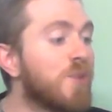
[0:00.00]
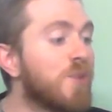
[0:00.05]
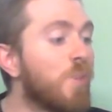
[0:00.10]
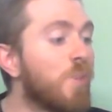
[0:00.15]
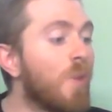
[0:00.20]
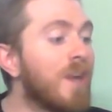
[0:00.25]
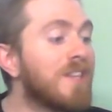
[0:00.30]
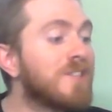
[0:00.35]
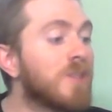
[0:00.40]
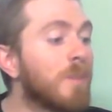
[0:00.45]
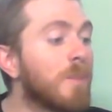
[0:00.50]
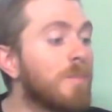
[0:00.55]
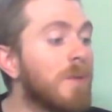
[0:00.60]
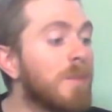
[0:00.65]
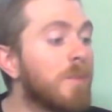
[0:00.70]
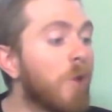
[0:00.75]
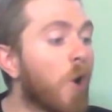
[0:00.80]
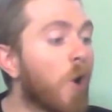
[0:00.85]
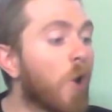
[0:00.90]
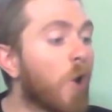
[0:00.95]
the way some
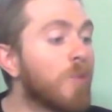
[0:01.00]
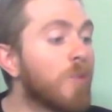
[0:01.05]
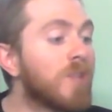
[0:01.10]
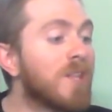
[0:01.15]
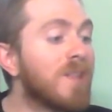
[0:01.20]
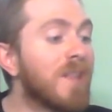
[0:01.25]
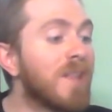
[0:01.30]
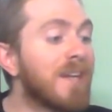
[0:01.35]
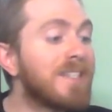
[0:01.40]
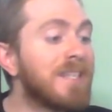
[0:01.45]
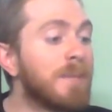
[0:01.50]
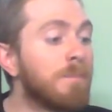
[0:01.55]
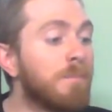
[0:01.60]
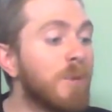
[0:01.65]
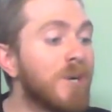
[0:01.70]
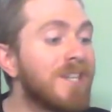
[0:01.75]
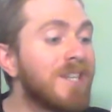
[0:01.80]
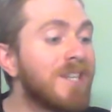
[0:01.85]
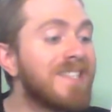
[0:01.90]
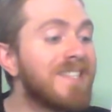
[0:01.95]
people are with collecting
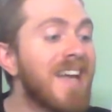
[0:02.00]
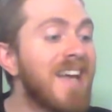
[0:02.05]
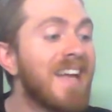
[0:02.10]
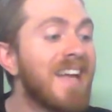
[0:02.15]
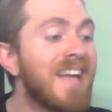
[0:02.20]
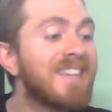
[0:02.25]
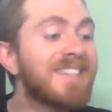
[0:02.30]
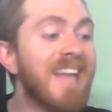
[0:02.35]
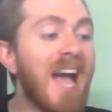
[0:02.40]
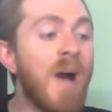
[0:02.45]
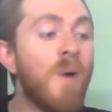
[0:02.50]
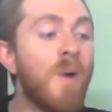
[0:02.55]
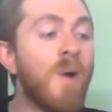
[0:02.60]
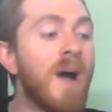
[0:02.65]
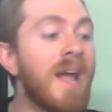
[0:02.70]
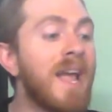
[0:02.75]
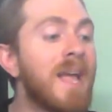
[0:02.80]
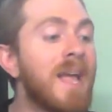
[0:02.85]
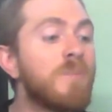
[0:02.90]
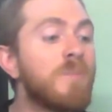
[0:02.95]
books, that is how
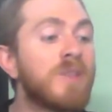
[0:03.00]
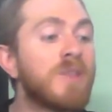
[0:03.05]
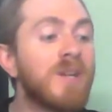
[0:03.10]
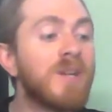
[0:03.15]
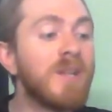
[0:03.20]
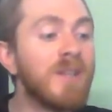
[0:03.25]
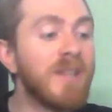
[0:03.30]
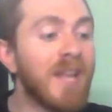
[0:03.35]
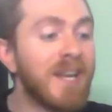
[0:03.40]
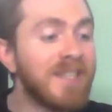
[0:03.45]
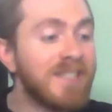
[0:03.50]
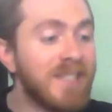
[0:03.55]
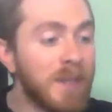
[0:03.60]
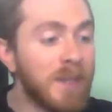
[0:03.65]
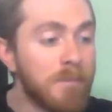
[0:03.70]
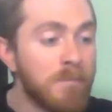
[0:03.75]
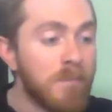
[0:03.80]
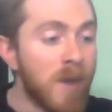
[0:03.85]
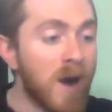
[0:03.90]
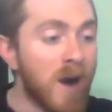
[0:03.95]
I am with
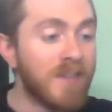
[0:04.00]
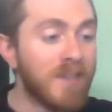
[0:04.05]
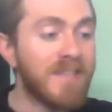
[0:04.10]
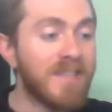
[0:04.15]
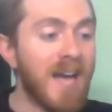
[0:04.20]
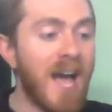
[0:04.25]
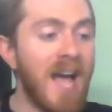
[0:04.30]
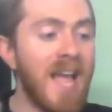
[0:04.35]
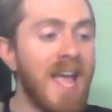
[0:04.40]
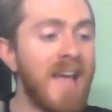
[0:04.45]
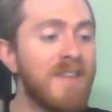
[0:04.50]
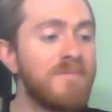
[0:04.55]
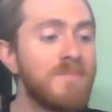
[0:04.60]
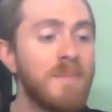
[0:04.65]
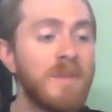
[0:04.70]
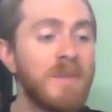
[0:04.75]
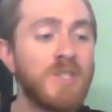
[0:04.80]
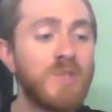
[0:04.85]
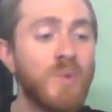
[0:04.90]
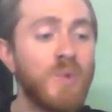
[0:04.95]
collecting mugs. I have
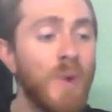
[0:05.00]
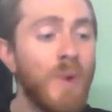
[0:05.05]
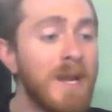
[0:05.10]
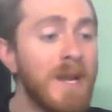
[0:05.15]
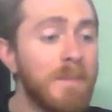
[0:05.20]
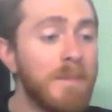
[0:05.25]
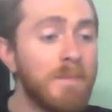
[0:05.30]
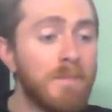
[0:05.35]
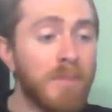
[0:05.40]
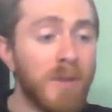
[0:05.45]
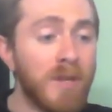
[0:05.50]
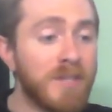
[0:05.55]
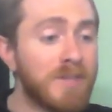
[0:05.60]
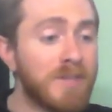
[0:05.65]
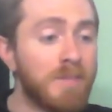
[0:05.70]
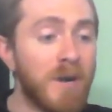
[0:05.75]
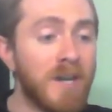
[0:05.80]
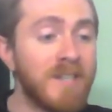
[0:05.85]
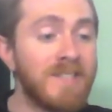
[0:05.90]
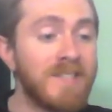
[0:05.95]
maybe 20 plus
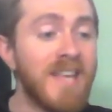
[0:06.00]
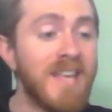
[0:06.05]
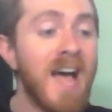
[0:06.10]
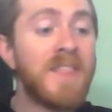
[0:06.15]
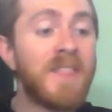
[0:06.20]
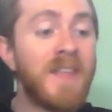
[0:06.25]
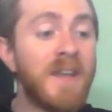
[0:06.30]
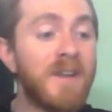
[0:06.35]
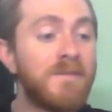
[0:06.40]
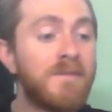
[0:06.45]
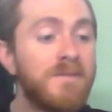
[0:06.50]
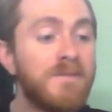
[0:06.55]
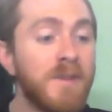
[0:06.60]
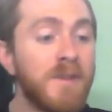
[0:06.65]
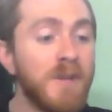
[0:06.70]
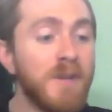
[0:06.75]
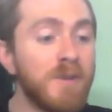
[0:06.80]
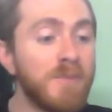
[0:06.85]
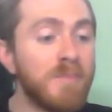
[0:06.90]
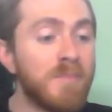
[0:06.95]
mugs that have
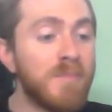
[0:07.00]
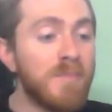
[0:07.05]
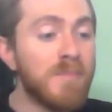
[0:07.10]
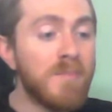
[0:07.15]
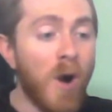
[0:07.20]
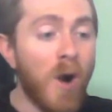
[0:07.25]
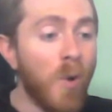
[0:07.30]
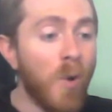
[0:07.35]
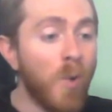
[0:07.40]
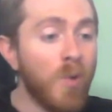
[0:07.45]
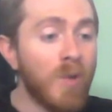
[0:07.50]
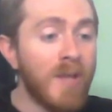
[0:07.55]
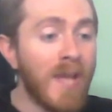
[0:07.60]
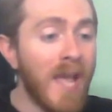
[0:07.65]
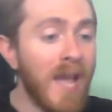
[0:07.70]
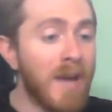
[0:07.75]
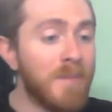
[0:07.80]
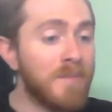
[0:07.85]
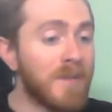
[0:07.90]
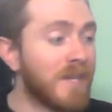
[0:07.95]
filled a whole
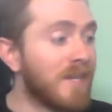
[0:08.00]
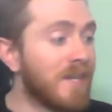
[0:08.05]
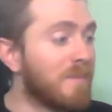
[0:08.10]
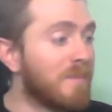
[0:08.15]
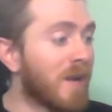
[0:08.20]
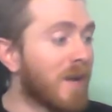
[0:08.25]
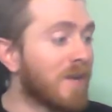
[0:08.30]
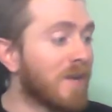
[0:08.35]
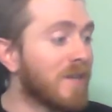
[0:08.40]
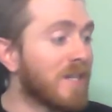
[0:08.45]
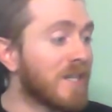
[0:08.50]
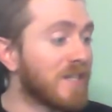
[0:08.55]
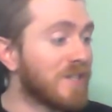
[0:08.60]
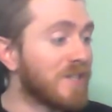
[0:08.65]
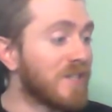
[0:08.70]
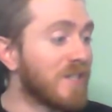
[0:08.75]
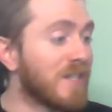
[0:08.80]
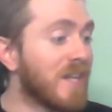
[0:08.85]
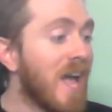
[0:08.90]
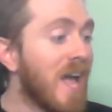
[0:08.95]
cabinet in my
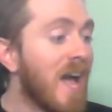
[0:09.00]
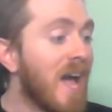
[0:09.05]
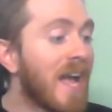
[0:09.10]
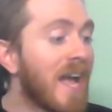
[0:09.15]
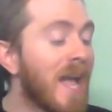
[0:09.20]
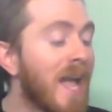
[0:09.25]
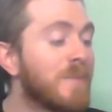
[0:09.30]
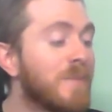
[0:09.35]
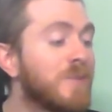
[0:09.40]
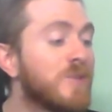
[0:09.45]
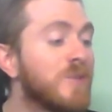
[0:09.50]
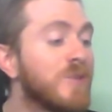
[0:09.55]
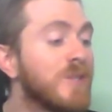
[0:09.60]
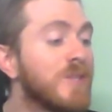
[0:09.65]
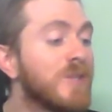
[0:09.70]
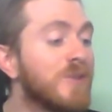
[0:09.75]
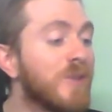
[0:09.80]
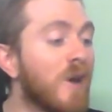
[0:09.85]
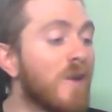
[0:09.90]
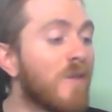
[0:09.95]
kitchen. I
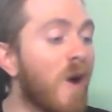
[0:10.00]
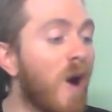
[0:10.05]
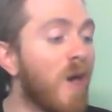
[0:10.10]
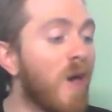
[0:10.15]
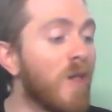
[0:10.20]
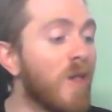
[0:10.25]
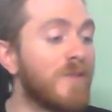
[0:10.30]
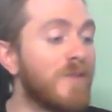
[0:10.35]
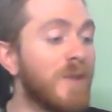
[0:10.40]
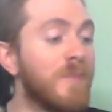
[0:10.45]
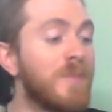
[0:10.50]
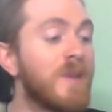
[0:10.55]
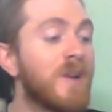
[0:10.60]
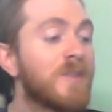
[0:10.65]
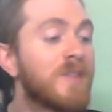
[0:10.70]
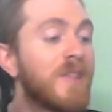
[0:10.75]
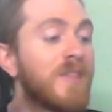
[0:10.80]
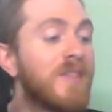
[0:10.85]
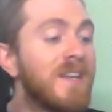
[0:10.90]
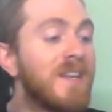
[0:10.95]
absolutely love all of them. They
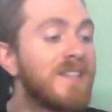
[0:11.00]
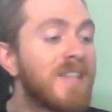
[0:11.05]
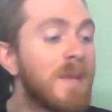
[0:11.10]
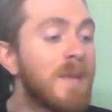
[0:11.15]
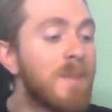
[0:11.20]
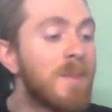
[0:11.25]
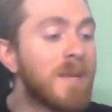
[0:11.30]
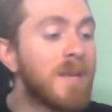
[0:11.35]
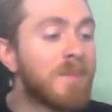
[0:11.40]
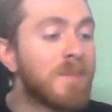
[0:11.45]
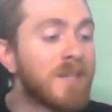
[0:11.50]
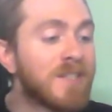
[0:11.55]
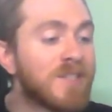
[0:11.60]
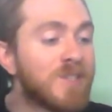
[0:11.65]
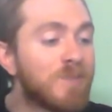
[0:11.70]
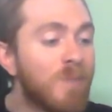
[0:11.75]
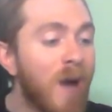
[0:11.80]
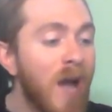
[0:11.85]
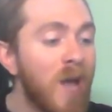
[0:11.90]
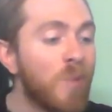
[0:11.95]
are the things that make me
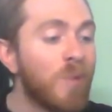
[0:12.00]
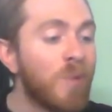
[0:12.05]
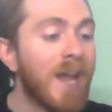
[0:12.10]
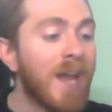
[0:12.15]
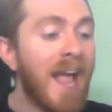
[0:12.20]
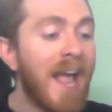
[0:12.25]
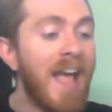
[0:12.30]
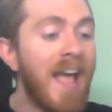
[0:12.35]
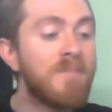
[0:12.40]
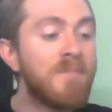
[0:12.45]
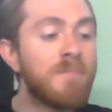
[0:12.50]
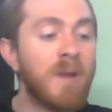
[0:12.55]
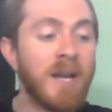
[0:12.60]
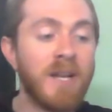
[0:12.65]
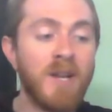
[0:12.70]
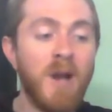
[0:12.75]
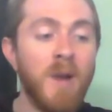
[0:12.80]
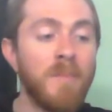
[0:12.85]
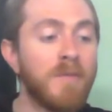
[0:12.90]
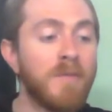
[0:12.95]
smile when I have my
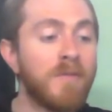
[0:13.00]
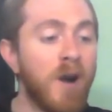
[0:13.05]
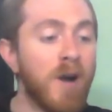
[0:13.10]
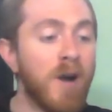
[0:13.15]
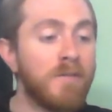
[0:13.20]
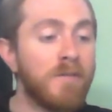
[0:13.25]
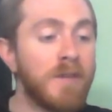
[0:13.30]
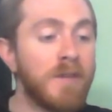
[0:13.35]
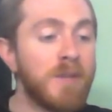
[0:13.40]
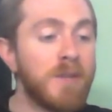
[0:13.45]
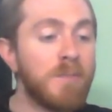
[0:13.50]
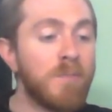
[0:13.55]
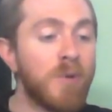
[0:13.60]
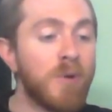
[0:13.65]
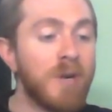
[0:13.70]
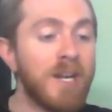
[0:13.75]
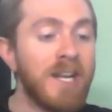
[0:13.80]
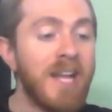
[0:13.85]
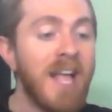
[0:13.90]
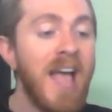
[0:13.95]
cup of coffee in the
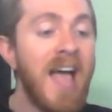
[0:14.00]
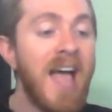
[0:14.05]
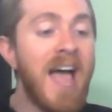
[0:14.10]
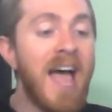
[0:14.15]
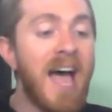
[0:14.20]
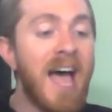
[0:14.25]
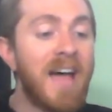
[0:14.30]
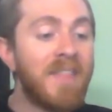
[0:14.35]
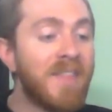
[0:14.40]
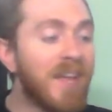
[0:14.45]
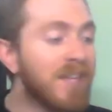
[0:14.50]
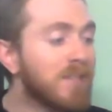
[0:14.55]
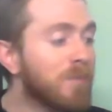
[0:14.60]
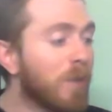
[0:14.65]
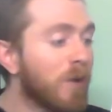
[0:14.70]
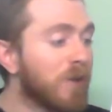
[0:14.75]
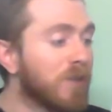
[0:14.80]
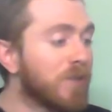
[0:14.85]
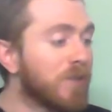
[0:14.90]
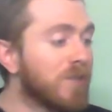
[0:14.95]
morning, and that's
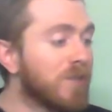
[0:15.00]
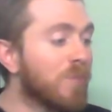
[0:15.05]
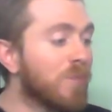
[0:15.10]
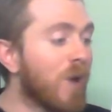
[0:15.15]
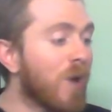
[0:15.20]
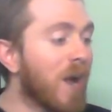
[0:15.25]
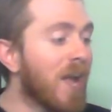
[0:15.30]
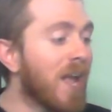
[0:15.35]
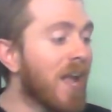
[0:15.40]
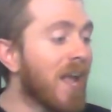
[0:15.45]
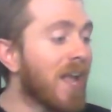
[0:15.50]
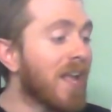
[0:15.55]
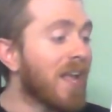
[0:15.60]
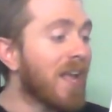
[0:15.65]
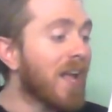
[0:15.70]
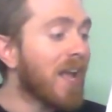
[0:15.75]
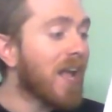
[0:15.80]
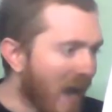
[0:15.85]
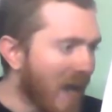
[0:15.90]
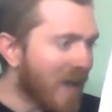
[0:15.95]
part of the reason why
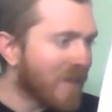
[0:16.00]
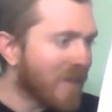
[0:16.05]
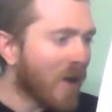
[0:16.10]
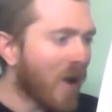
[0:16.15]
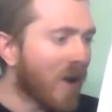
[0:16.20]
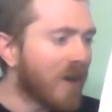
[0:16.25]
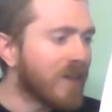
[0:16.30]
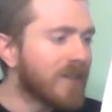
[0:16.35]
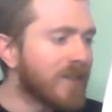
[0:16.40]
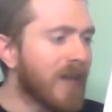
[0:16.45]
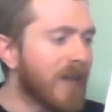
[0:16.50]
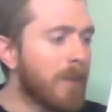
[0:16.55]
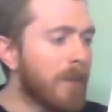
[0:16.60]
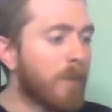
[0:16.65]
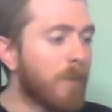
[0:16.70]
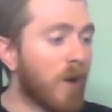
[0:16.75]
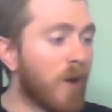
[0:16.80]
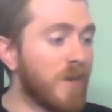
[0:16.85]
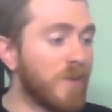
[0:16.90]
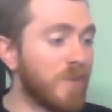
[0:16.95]
I have a hard
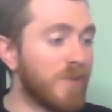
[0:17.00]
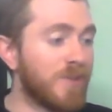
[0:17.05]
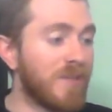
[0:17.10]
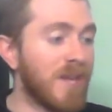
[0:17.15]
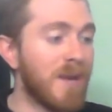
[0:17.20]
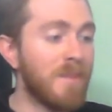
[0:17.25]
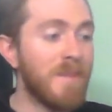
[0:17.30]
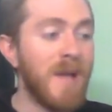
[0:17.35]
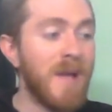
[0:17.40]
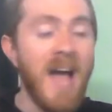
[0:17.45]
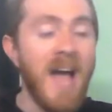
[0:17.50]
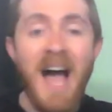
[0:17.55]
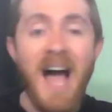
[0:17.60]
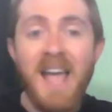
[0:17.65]
time parting with them.